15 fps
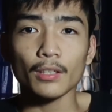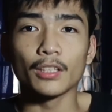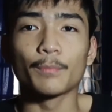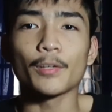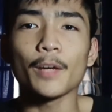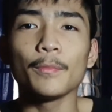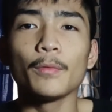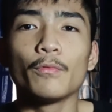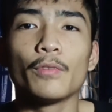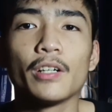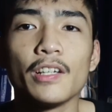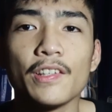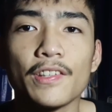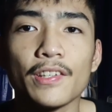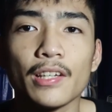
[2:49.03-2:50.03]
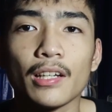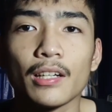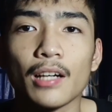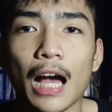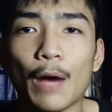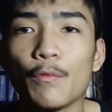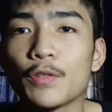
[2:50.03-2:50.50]
the problem was
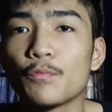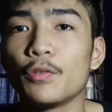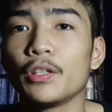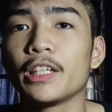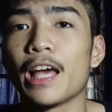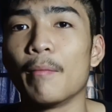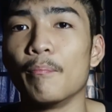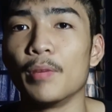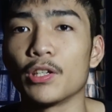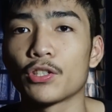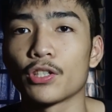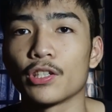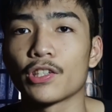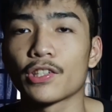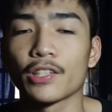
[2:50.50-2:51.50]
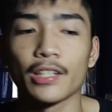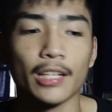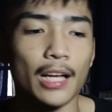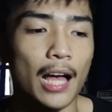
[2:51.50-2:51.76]
I was really ambitious.